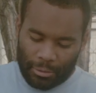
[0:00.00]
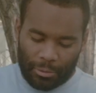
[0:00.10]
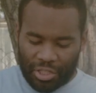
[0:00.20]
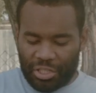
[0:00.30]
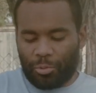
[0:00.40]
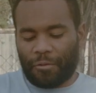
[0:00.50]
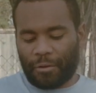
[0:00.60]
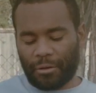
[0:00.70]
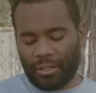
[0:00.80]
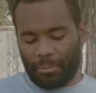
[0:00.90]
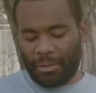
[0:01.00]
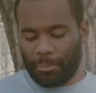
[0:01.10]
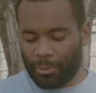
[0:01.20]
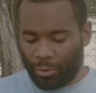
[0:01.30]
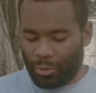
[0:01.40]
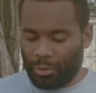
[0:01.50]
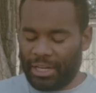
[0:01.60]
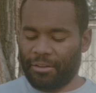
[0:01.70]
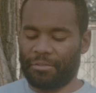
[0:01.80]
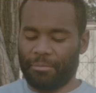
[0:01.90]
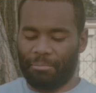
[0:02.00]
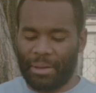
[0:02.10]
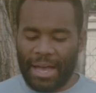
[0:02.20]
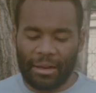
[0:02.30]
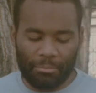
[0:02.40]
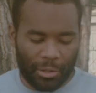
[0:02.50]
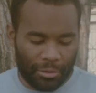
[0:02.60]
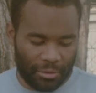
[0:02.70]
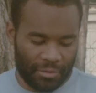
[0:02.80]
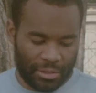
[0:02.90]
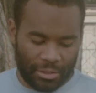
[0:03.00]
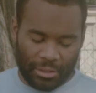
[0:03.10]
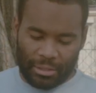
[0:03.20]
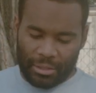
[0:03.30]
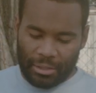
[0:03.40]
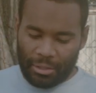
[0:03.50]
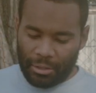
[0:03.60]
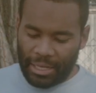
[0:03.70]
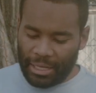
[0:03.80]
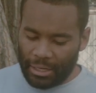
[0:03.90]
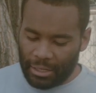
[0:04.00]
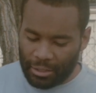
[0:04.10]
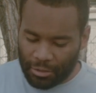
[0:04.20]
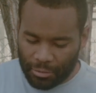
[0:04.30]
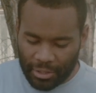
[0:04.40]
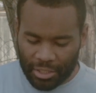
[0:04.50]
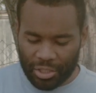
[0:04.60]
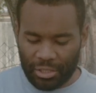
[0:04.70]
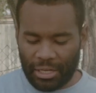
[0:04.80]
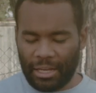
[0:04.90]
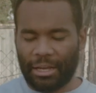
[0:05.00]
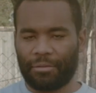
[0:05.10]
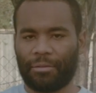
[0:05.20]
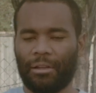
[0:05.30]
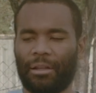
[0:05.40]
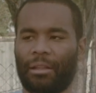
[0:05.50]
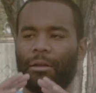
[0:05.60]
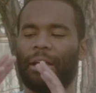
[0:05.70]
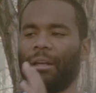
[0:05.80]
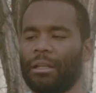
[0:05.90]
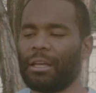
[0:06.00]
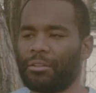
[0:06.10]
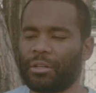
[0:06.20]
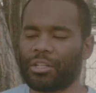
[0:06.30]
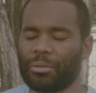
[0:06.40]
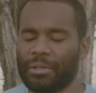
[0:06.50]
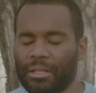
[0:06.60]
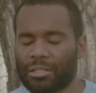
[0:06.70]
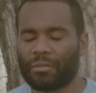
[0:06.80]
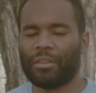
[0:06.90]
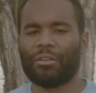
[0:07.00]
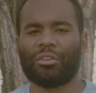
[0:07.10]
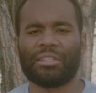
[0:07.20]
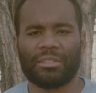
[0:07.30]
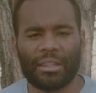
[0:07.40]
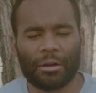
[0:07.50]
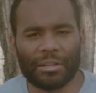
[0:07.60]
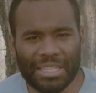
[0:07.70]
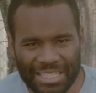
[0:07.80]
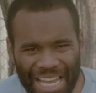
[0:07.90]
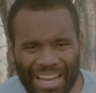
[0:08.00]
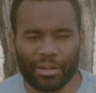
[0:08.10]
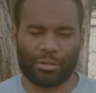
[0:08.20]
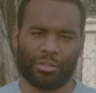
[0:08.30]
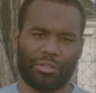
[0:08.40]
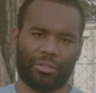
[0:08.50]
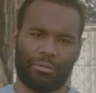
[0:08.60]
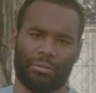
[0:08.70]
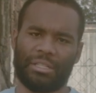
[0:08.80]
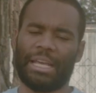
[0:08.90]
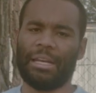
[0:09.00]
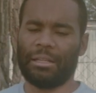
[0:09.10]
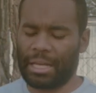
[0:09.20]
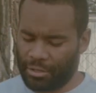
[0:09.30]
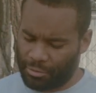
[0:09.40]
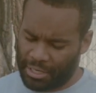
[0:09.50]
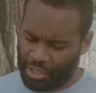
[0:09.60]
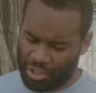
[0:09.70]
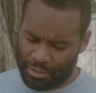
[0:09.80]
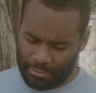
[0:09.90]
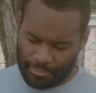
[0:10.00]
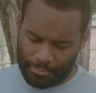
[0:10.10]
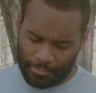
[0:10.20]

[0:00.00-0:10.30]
which is referring to people who have bad motives, they're headed in a direction. They have they're headed in that direction because of their, their desires to head in that direction